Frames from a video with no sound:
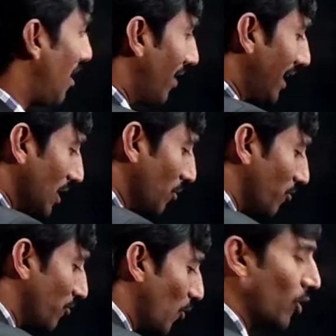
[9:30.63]
available
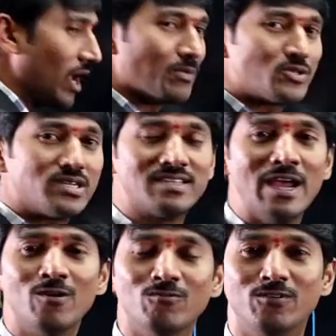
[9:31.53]
4 options,
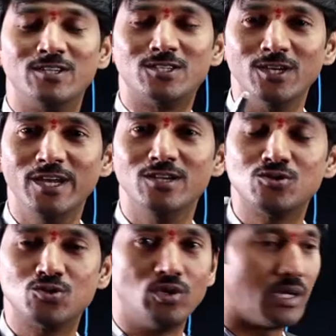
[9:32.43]
which
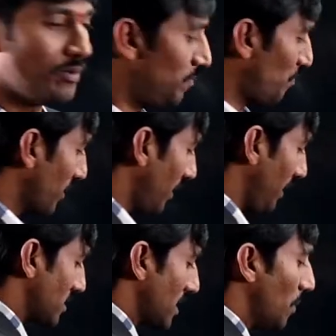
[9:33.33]
is suitable?
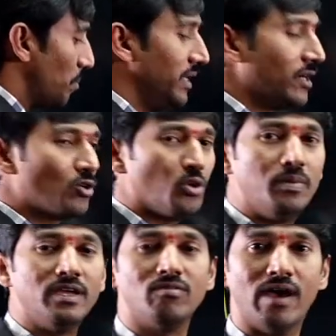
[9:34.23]
Yes, peak to
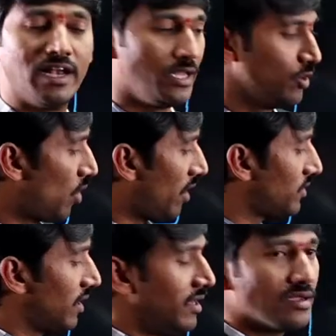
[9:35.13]
peak value
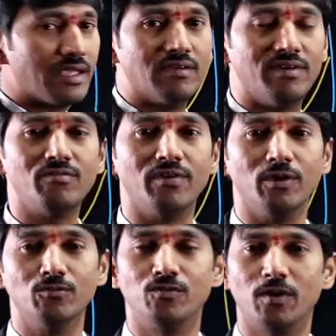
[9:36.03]
of the given
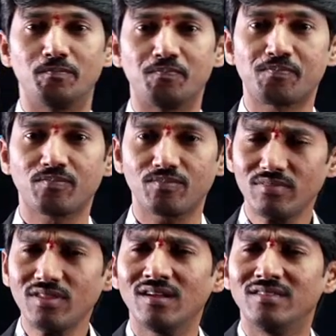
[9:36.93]
waveform.
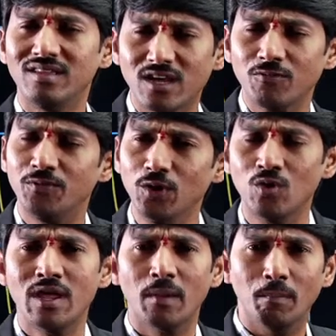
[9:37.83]
These are
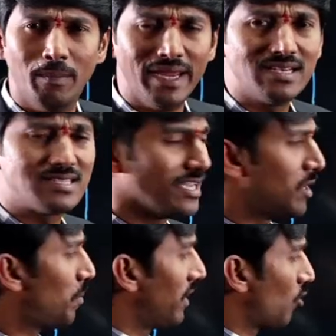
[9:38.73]
few
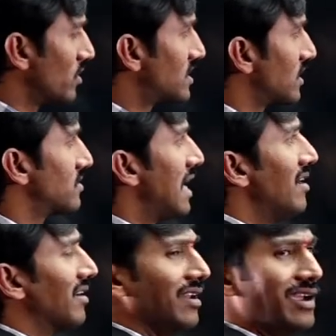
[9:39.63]
basic questions
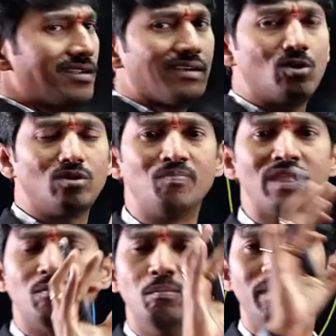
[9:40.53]
related to the
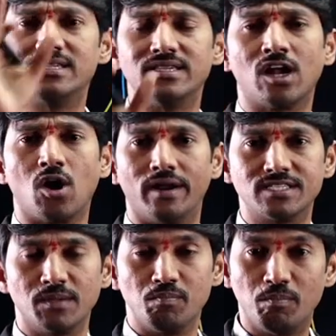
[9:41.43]
basic
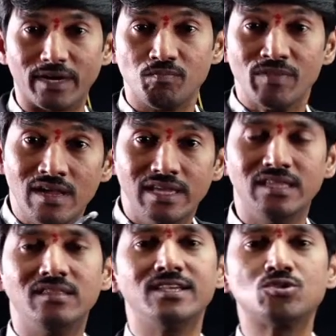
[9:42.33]
concept. But
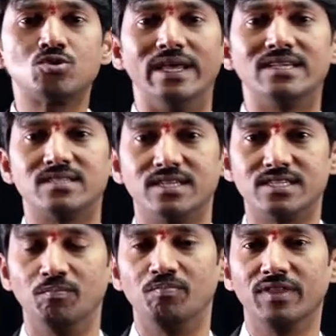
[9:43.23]
in this today's
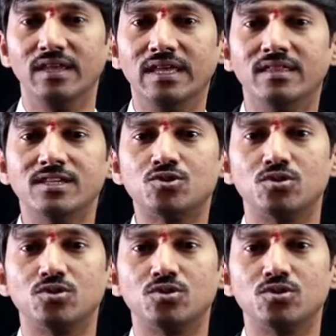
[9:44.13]
session, I'm